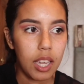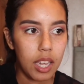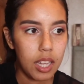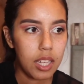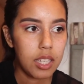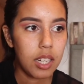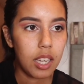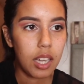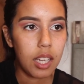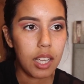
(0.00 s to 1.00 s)
And
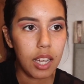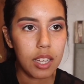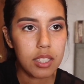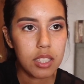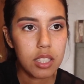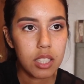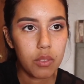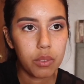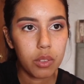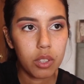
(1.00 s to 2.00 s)
I asked
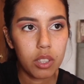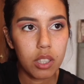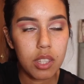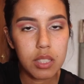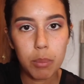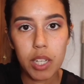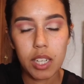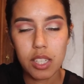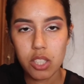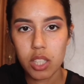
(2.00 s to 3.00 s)
for this
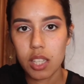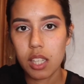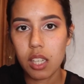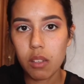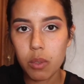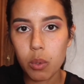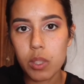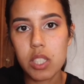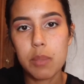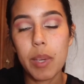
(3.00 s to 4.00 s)
medication that they give you,
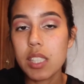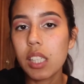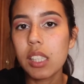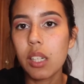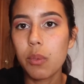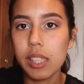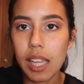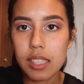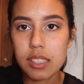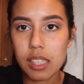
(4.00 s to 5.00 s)
which is basically a
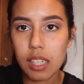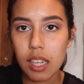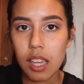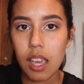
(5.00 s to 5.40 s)
relaxant.